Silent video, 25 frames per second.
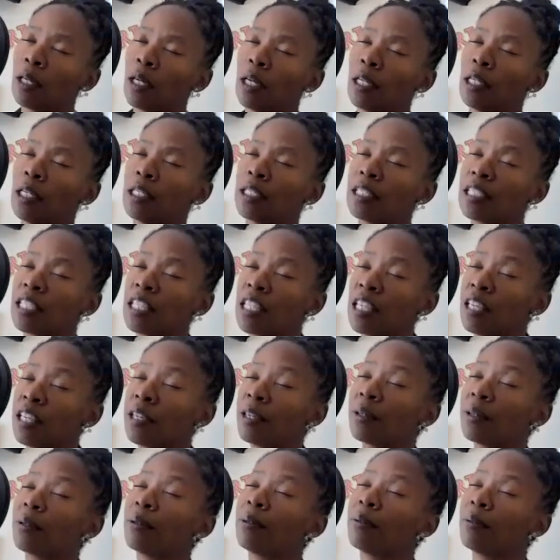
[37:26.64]
And
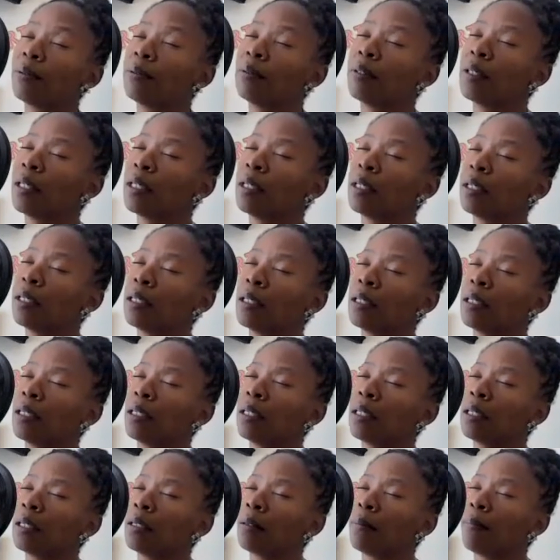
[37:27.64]
until
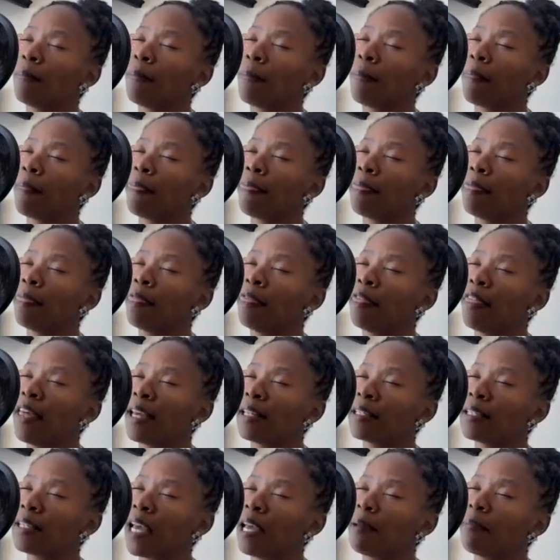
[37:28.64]

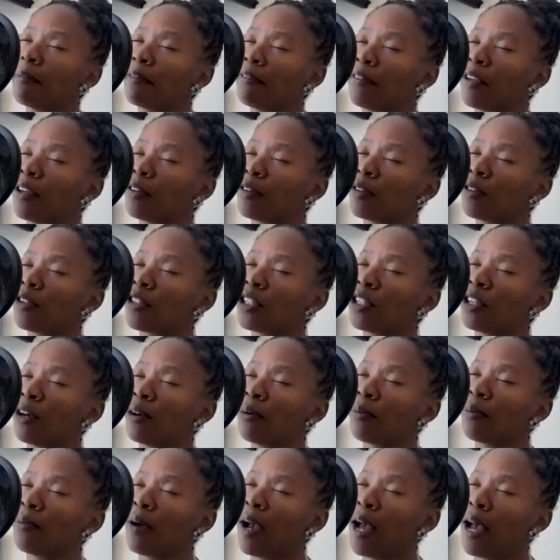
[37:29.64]
that type of energy
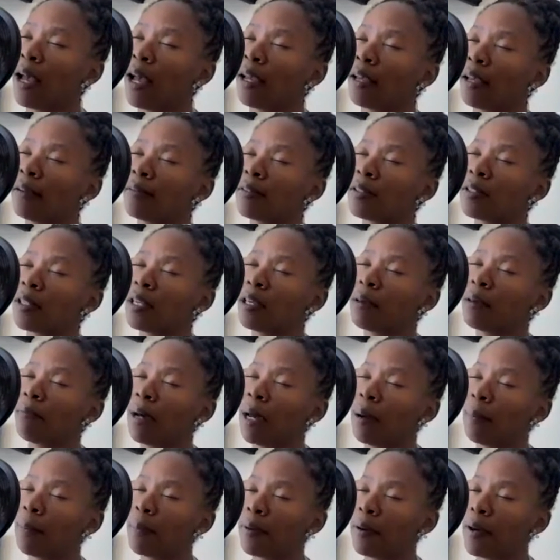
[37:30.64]
arrives in
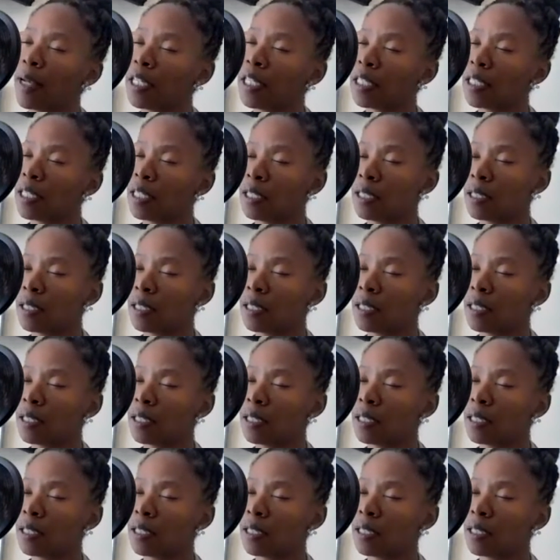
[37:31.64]
my presence,